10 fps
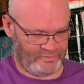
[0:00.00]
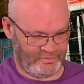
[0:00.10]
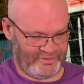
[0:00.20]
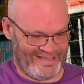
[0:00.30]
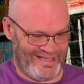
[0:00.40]

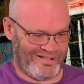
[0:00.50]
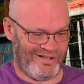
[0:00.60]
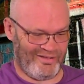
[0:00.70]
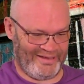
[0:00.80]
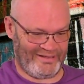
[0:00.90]
When I get a
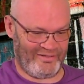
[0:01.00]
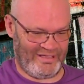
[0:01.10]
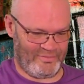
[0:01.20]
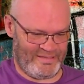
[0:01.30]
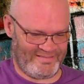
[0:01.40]
car, they'd
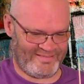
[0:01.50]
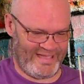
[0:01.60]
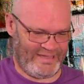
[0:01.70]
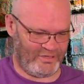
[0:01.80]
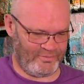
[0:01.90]
like me to
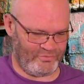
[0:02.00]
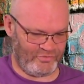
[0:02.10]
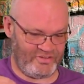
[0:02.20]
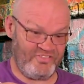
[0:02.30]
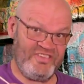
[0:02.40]
take them
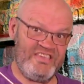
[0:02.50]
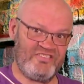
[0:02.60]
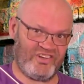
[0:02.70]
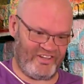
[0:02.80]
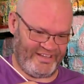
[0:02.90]
to the
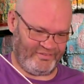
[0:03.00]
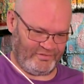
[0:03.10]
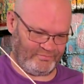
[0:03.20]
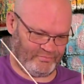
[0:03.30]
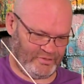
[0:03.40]
seaside
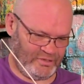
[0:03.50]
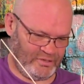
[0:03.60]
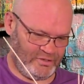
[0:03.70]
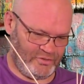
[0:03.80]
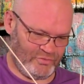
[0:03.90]

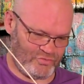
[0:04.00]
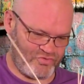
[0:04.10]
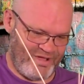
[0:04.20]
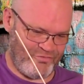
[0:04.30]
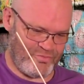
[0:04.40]
or
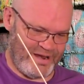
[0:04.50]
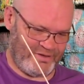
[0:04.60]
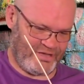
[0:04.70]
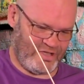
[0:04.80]
travel around the